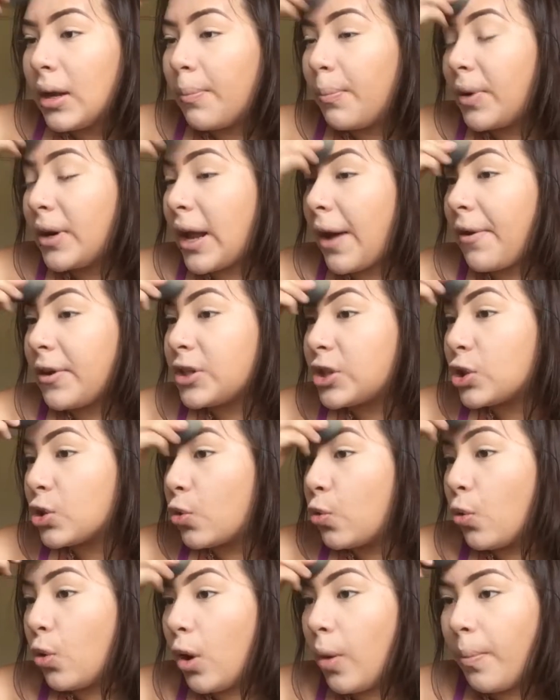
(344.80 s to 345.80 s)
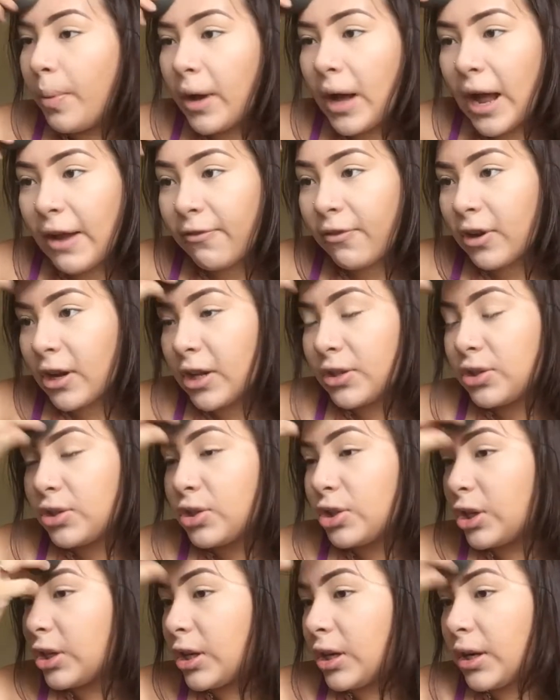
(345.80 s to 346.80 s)
But now it's cool, but I forgot to
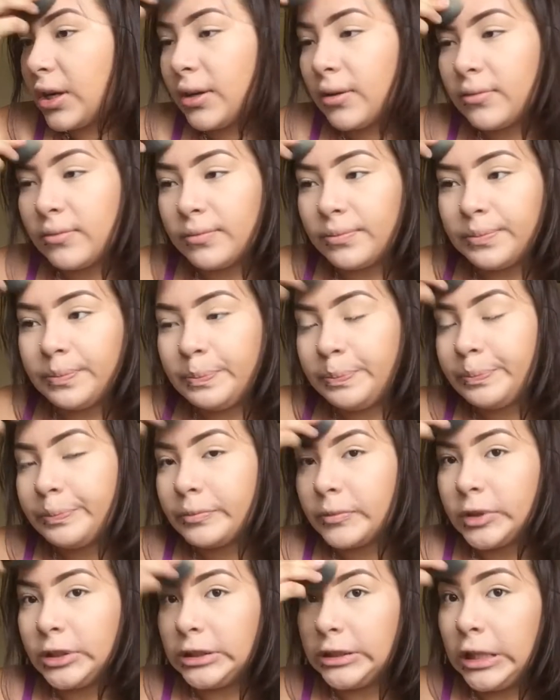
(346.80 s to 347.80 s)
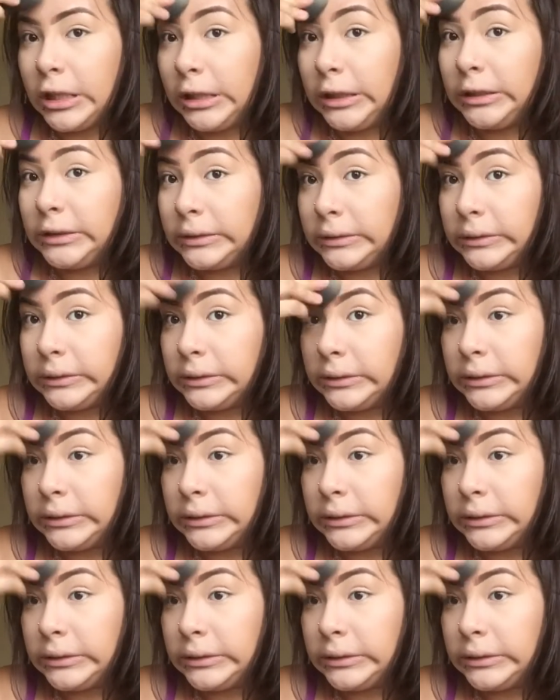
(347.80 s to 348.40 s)
turn it off.